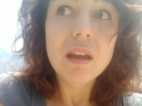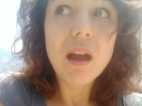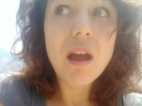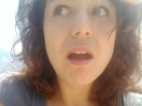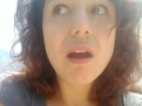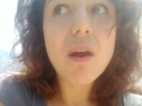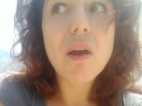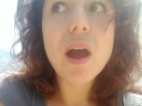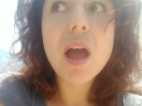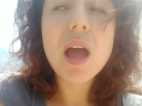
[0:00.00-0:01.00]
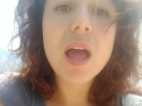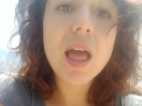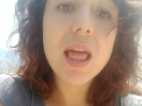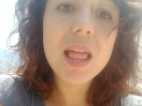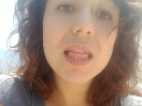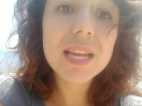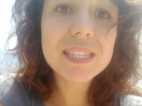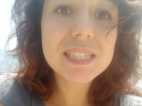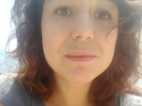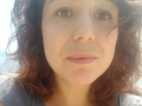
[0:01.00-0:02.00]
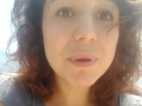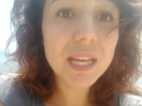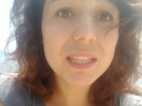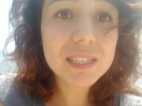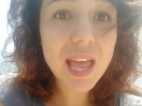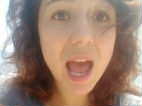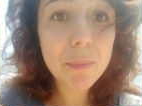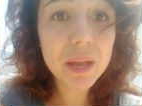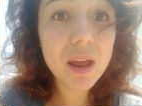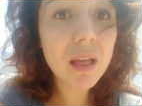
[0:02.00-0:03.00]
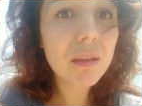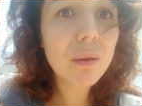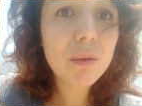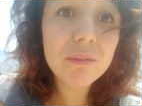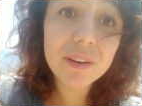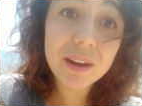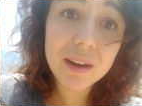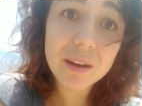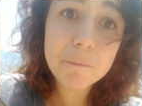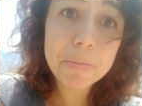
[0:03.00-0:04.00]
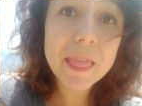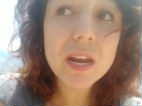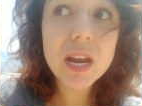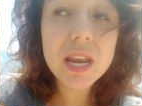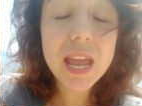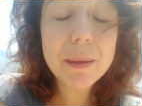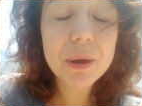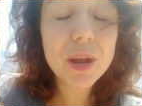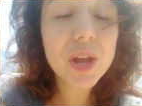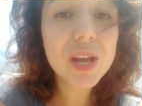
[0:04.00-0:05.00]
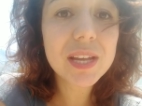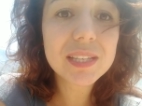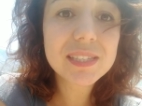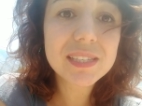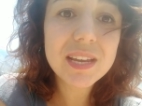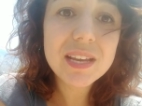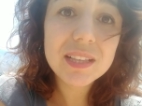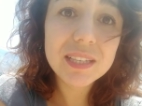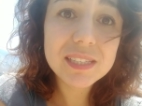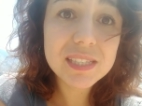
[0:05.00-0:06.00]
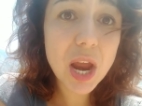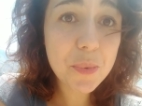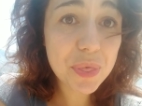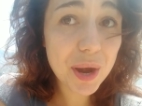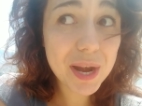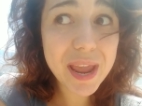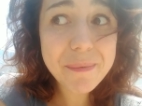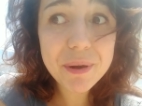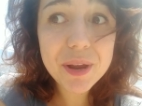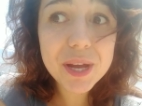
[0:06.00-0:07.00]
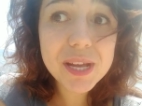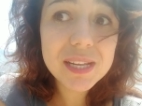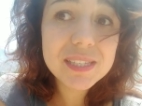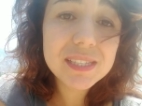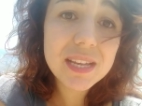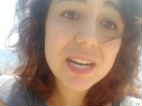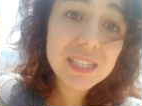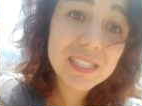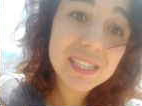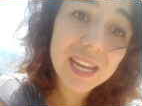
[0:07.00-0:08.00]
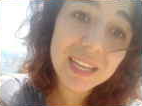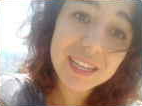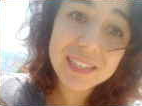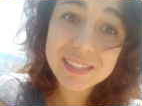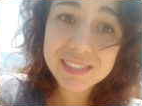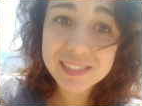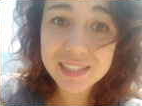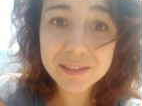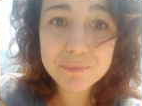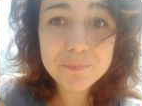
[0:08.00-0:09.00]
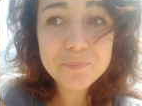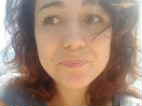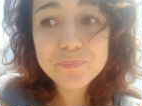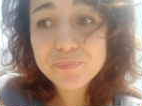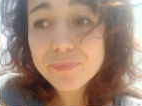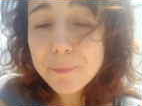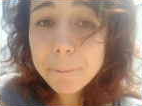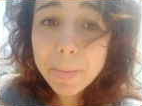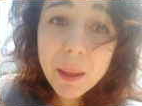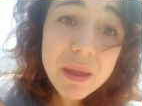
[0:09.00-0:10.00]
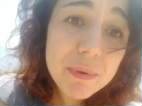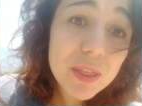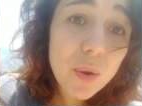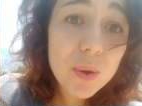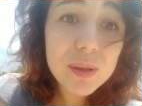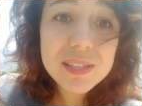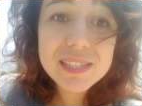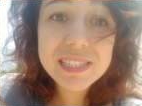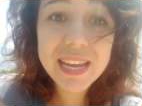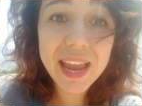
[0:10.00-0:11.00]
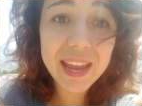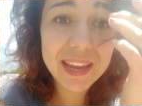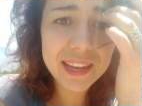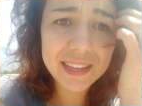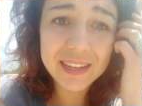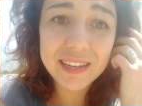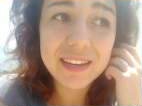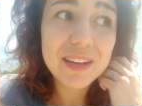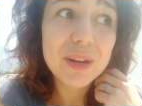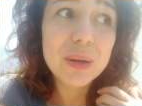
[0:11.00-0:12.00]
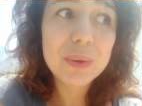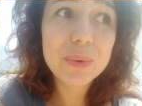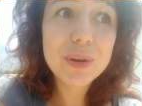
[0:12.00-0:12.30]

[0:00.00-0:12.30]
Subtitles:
oh, let's make this happen all over in our neighborhoods. Let's start with our neighborhoods and our cities and maybe the whole state, and who